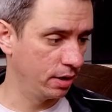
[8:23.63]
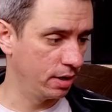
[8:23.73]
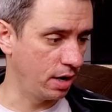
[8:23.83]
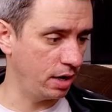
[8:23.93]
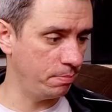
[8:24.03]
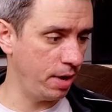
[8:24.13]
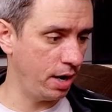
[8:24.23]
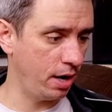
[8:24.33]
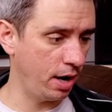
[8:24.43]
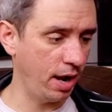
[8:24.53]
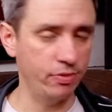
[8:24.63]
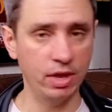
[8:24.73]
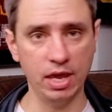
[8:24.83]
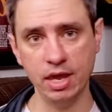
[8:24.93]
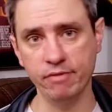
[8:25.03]
Nightmare, and
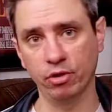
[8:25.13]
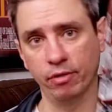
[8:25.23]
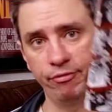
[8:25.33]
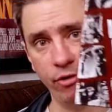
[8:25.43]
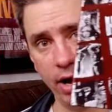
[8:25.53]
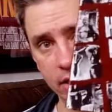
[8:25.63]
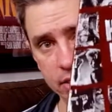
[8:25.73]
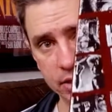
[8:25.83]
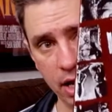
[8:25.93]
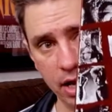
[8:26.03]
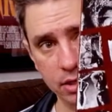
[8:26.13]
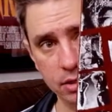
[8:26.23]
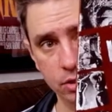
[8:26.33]
The Evil of Frankenstein.